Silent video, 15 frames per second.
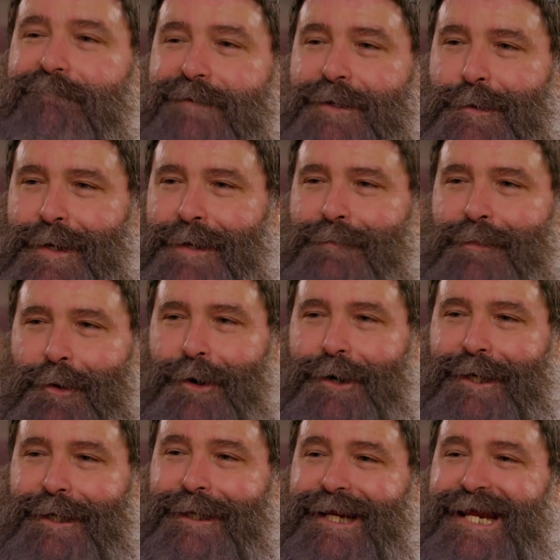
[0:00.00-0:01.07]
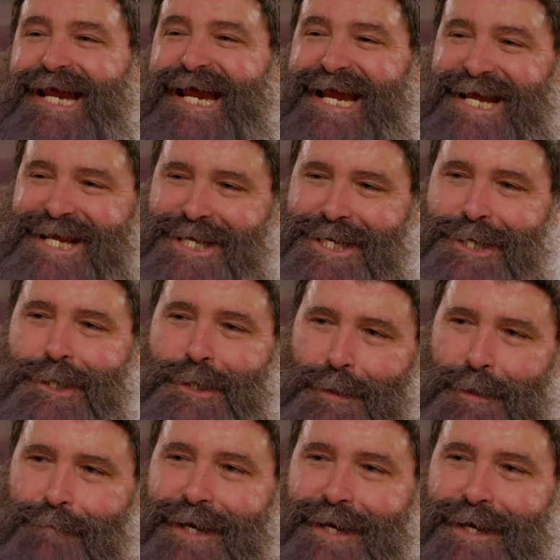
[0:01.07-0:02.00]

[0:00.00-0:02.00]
viewing party in your